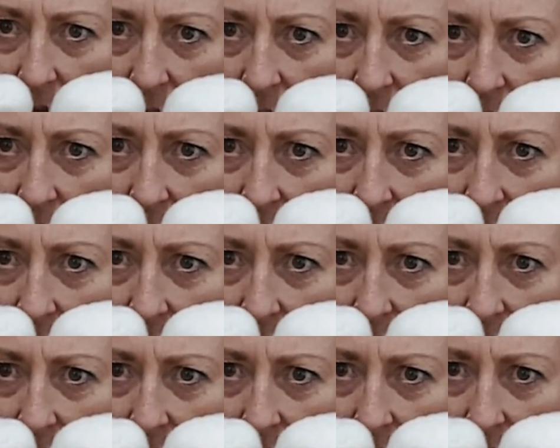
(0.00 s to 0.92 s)
Yeah,
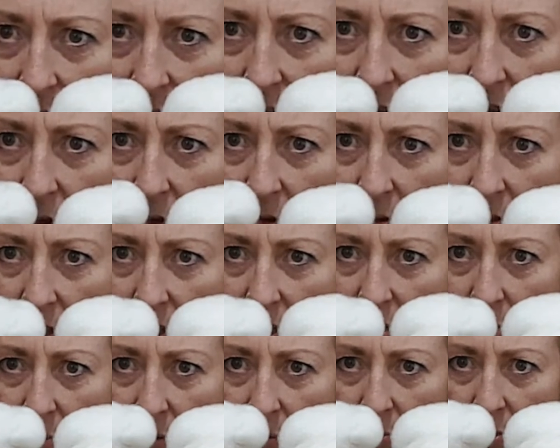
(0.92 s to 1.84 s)
needs
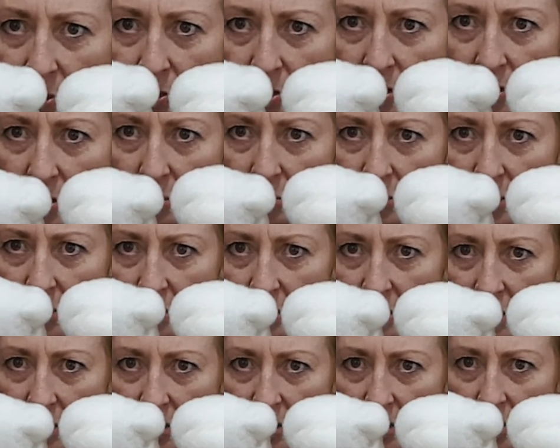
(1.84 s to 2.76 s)
a bit more sculpting on
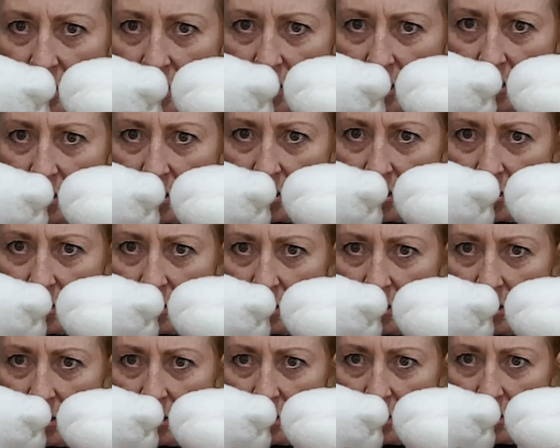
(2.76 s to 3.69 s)
this side.
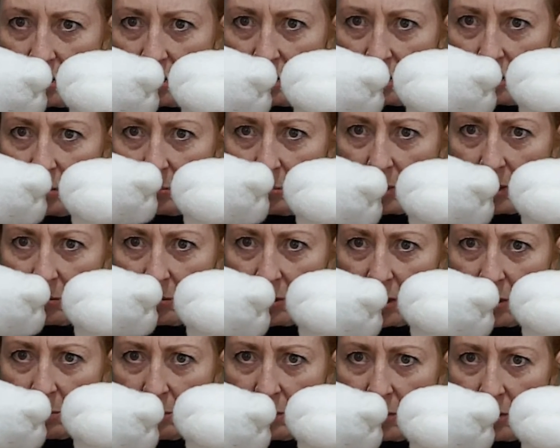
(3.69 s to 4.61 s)
I'm
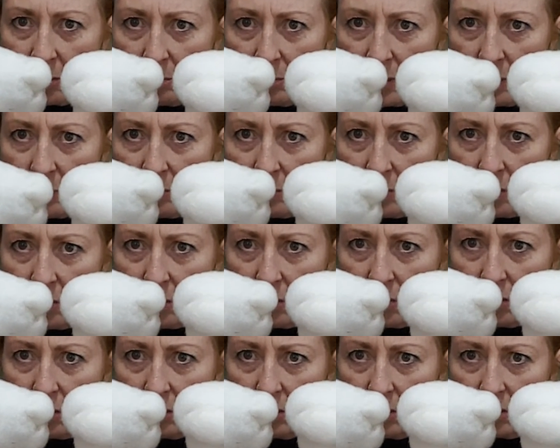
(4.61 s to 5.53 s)
going to put a bit
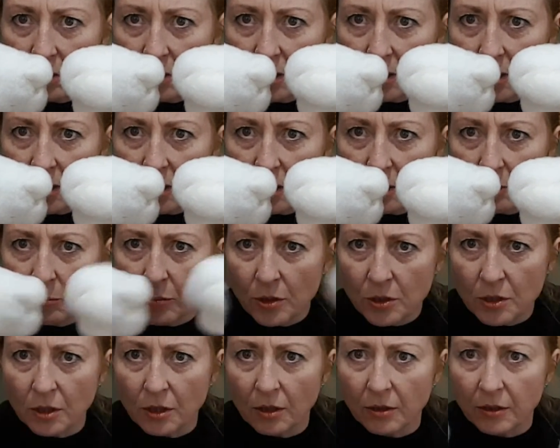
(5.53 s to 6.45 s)
more
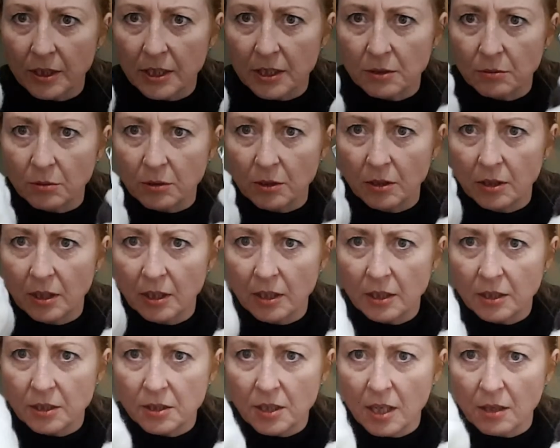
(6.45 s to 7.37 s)
muzzle on this one.
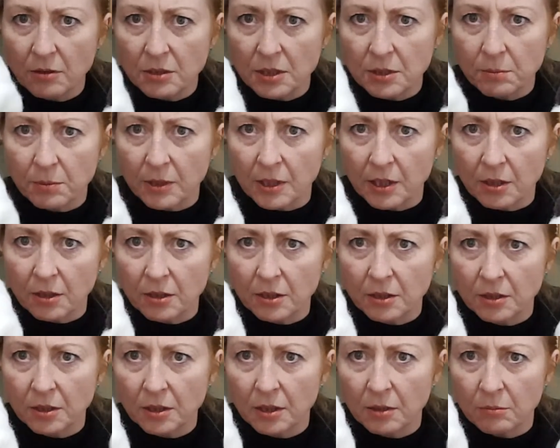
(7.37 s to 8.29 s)
His nose is pretty good,
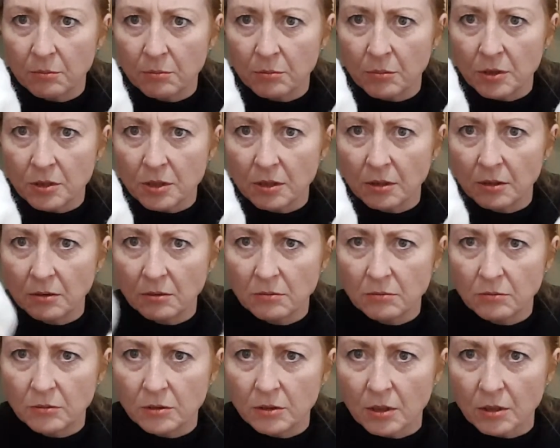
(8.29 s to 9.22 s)
muzzle
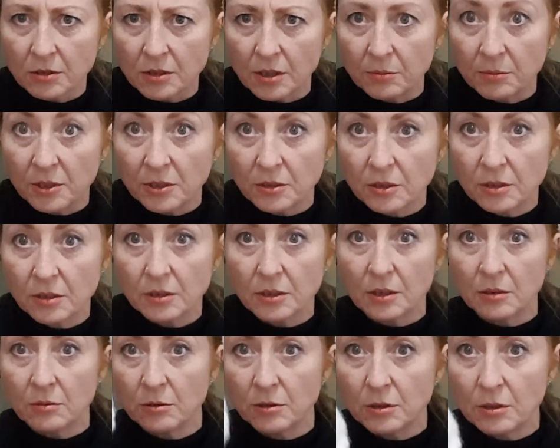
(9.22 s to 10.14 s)
not so much.
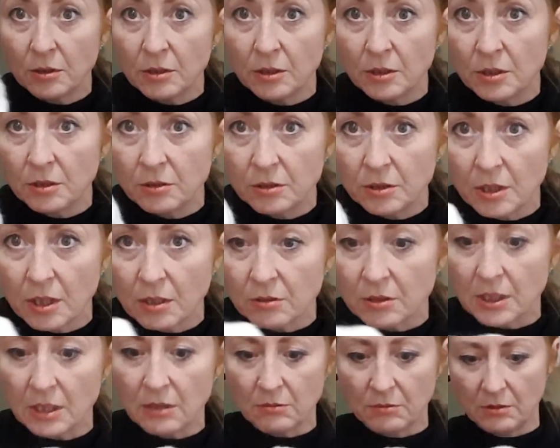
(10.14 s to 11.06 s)
So I'm going to do his nose
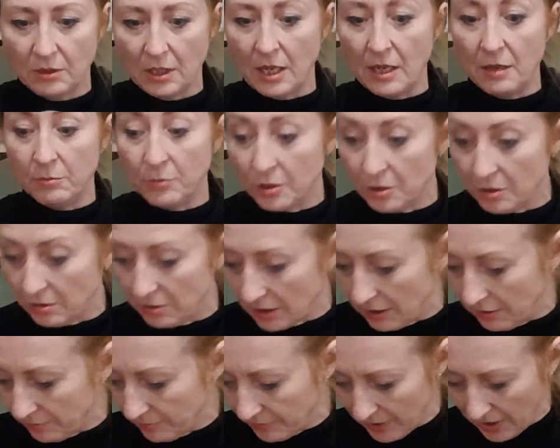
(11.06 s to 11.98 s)
now, muzzle now.